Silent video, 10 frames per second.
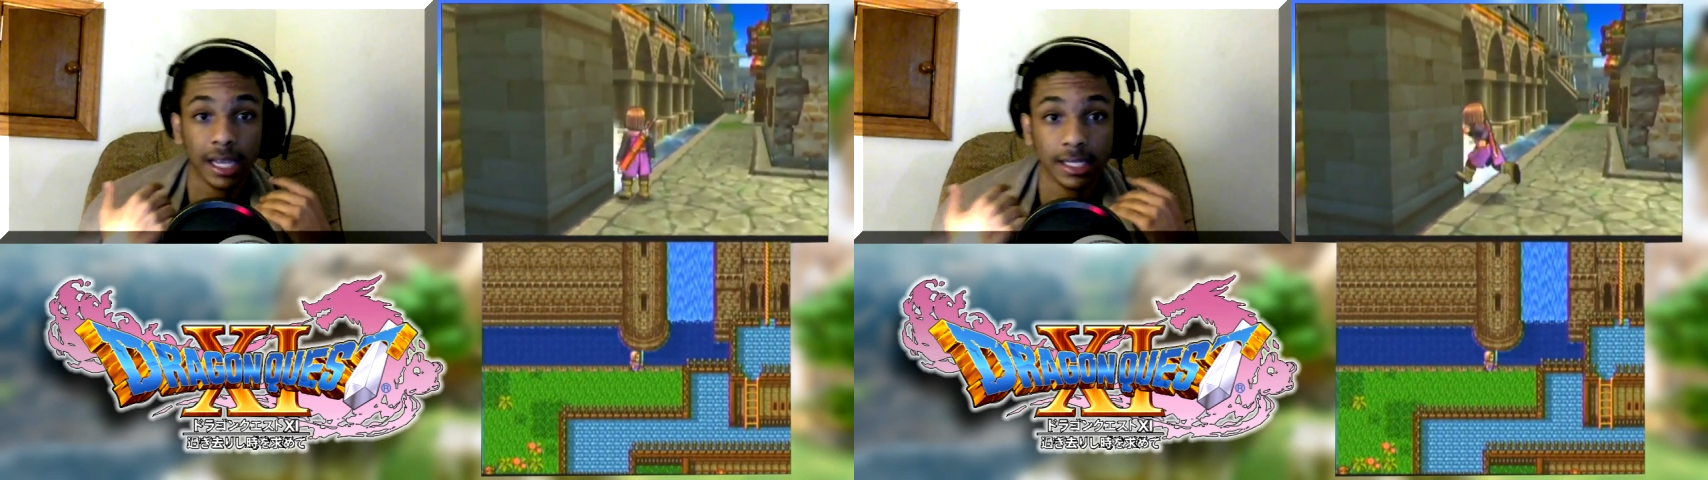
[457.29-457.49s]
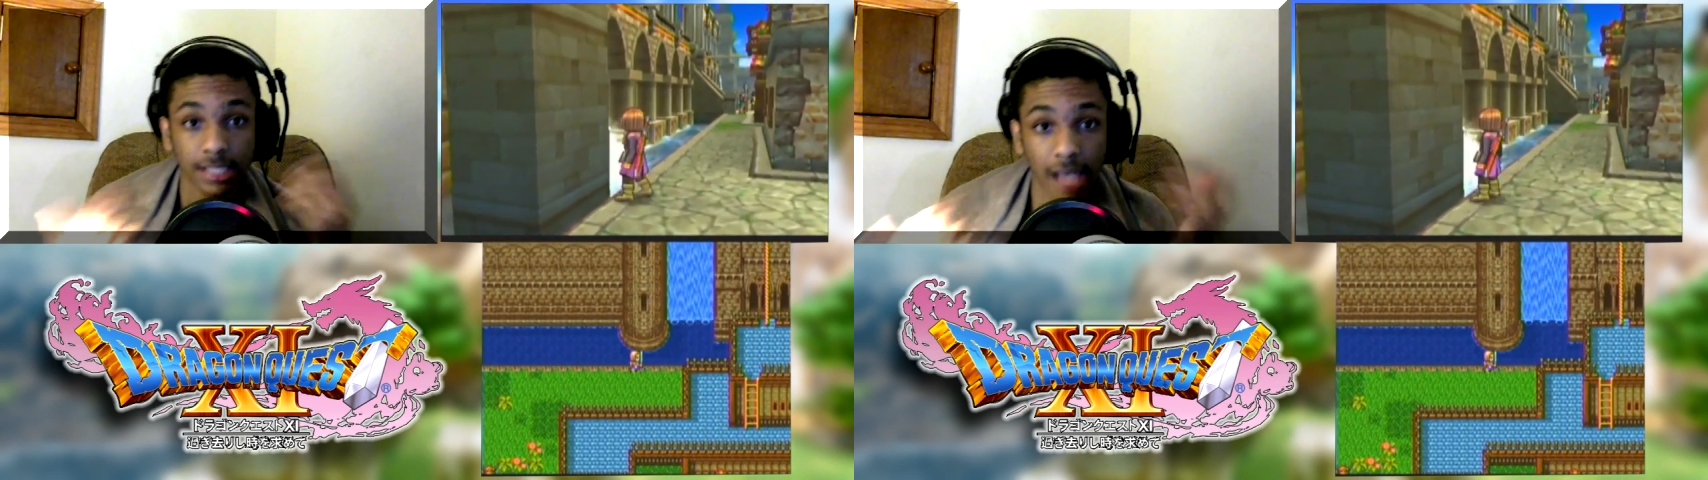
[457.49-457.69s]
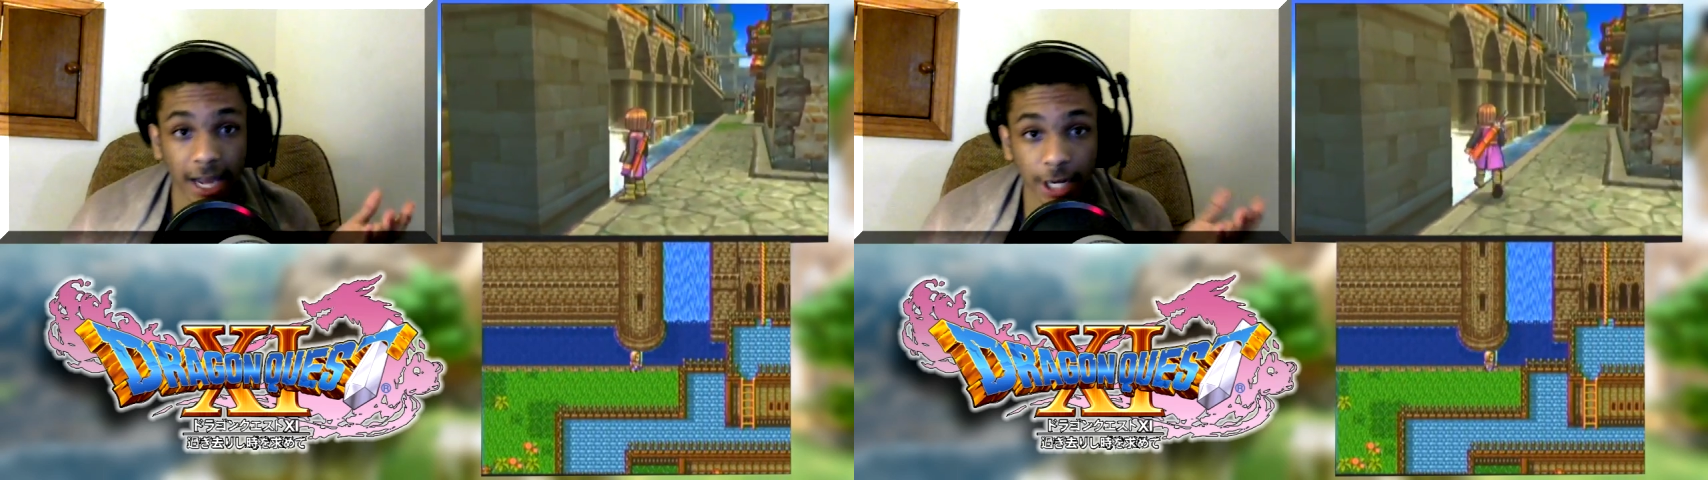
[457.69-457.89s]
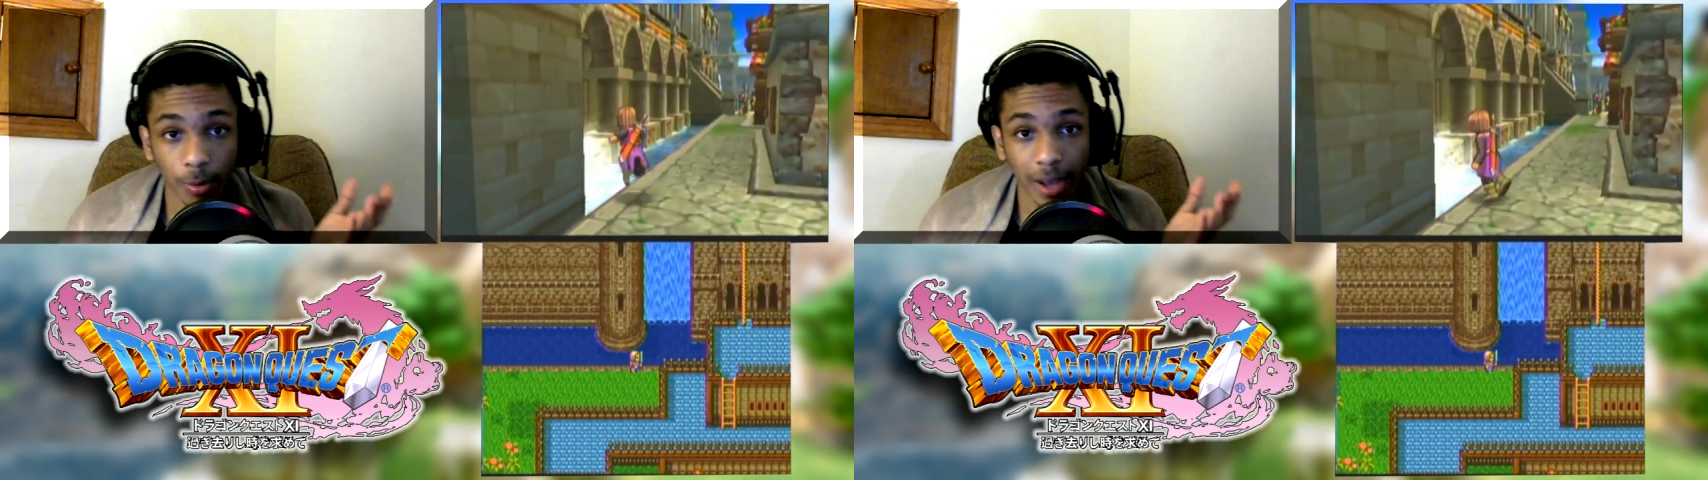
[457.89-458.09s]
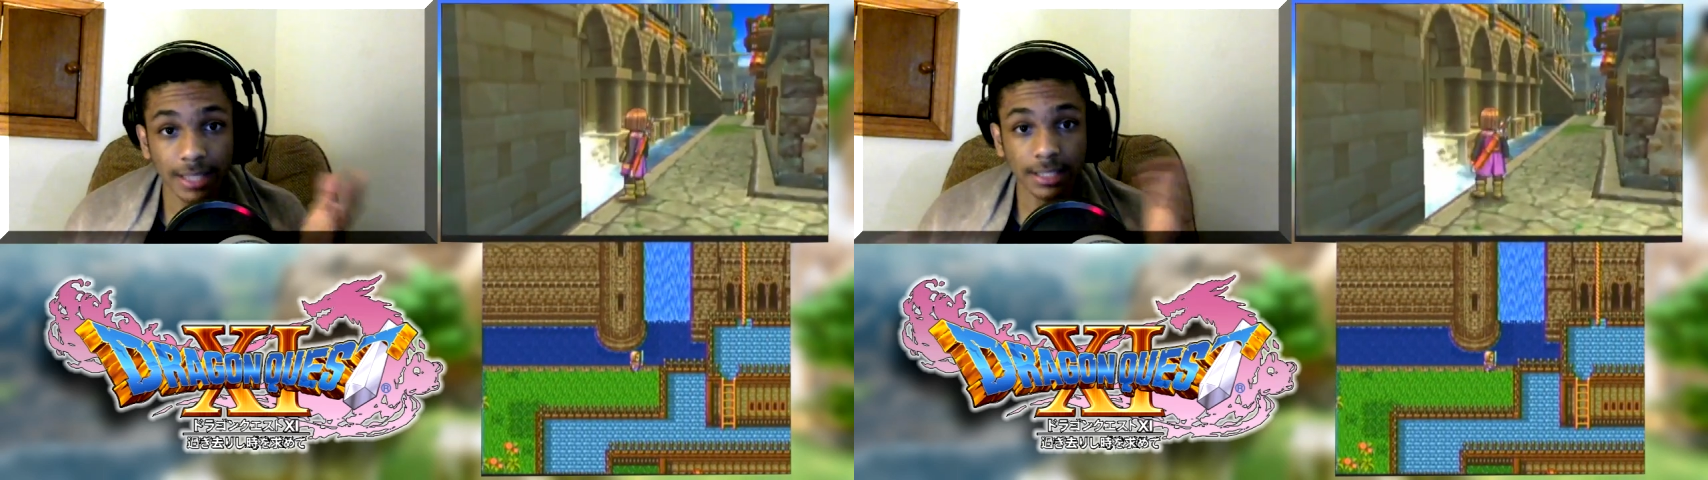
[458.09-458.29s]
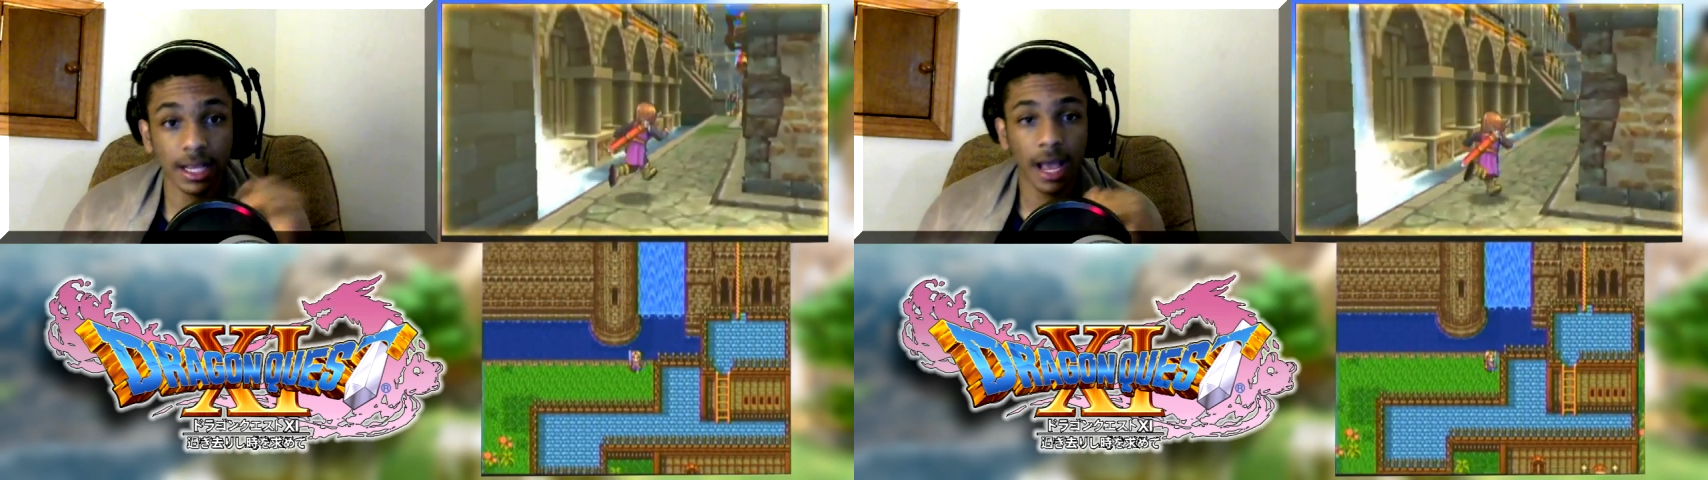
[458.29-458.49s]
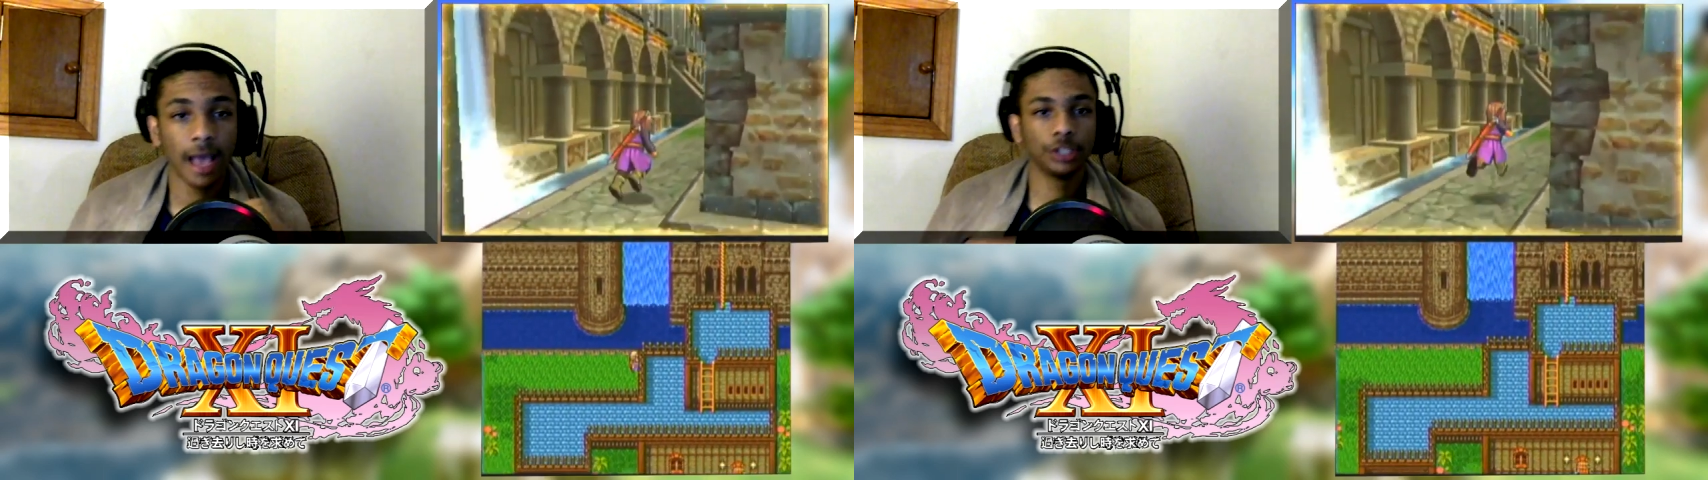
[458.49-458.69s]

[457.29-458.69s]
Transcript: like side quests